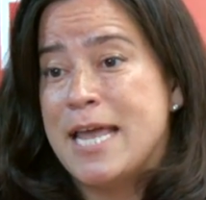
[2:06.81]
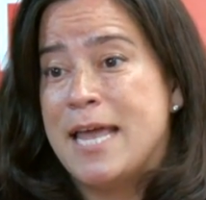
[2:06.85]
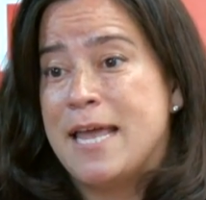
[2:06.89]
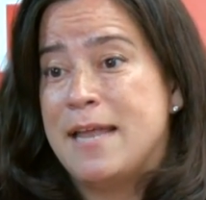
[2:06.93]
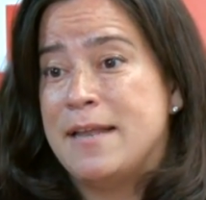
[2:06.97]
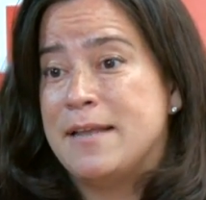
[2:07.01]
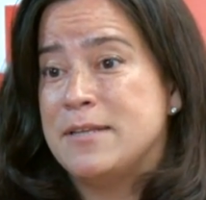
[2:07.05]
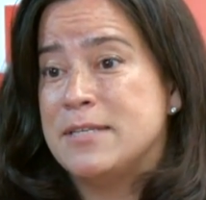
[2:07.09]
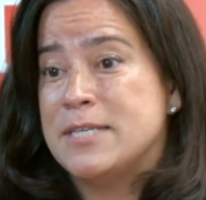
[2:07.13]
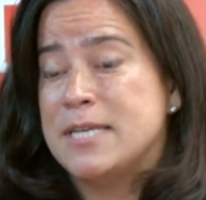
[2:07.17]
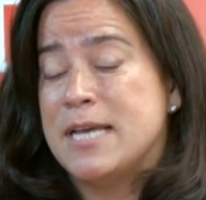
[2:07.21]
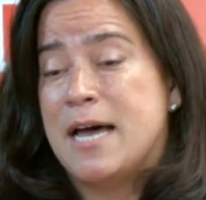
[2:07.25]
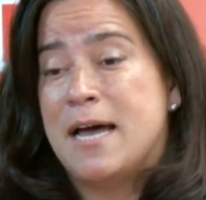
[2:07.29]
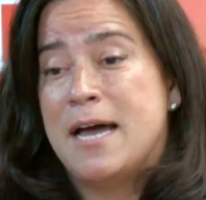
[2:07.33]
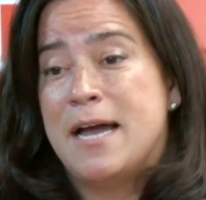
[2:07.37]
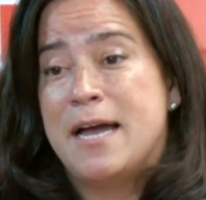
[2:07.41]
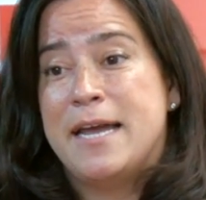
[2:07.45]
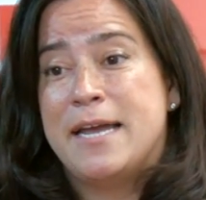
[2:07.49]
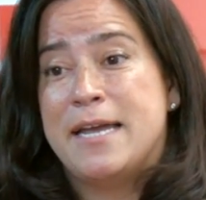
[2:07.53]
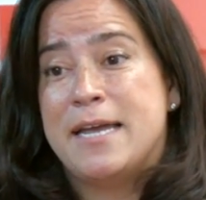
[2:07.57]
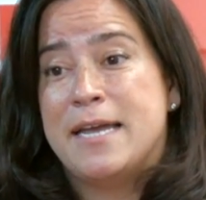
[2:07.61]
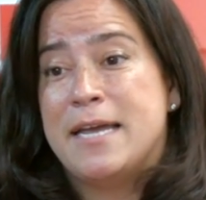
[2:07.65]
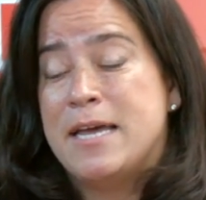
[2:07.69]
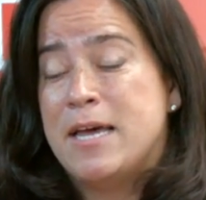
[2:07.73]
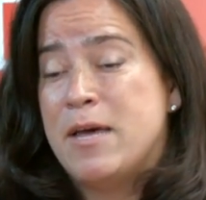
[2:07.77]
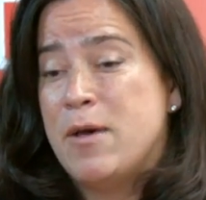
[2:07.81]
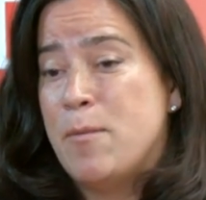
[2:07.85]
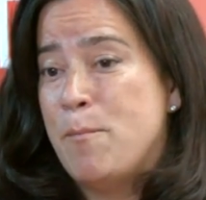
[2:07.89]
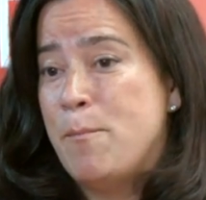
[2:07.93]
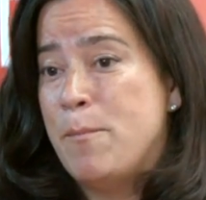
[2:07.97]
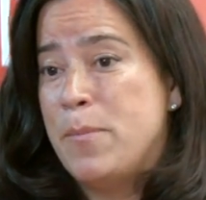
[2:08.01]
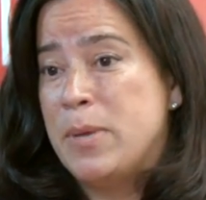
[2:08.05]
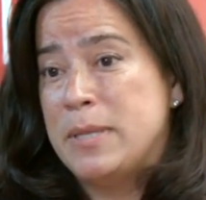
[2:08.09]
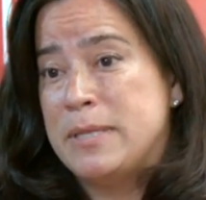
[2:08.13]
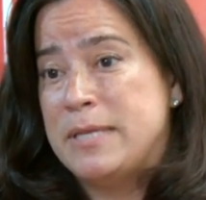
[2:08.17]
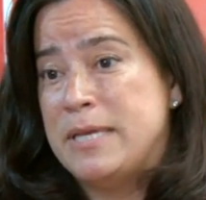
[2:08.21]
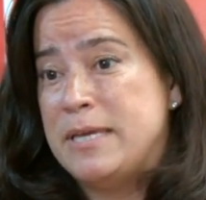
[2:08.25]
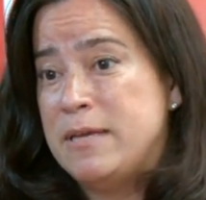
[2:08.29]
And I
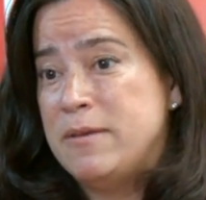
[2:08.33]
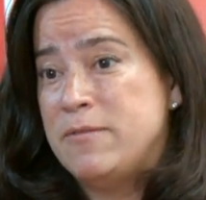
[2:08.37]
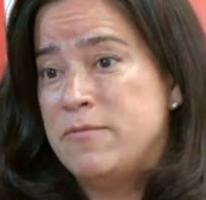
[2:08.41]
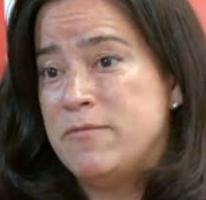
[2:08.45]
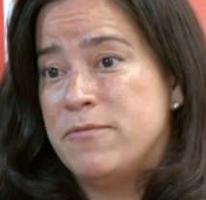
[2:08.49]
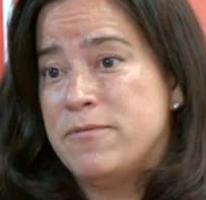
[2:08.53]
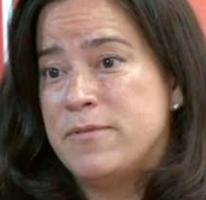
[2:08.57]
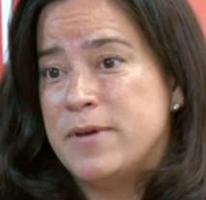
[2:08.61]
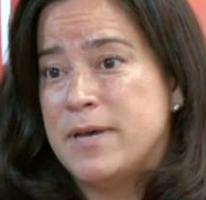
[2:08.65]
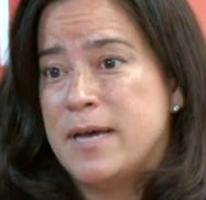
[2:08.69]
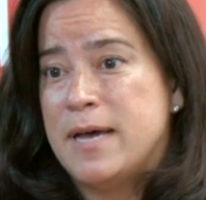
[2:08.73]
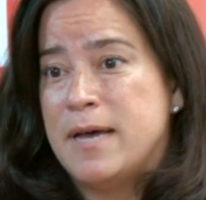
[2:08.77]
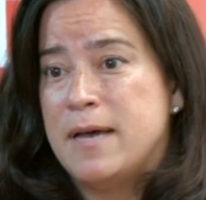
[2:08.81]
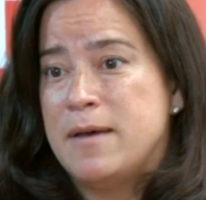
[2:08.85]
believe